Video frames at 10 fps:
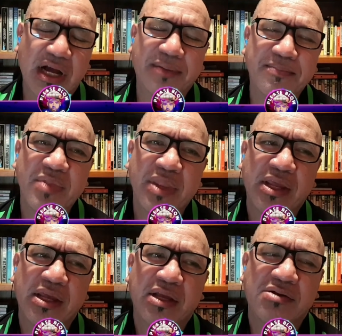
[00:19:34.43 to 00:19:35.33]
and
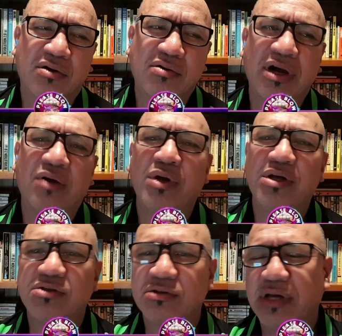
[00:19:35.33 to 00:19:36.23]
So I
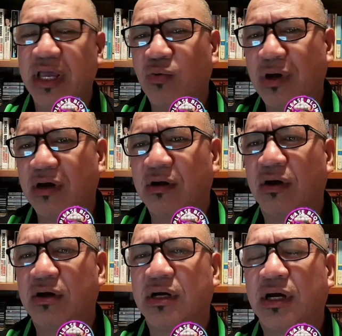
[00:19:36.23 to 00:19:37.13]
went to a 1
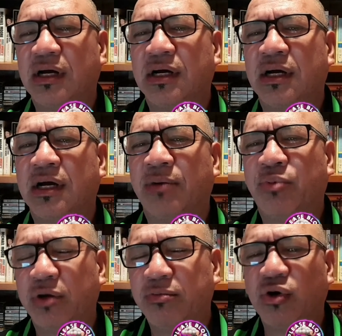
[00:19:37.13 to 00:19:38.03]
o'clock
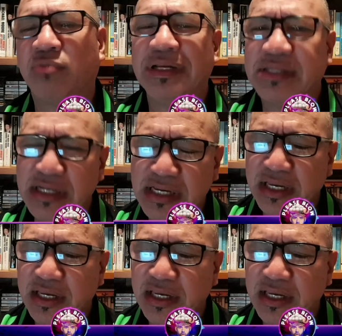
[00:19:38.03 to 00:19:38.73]
appointment or meeting,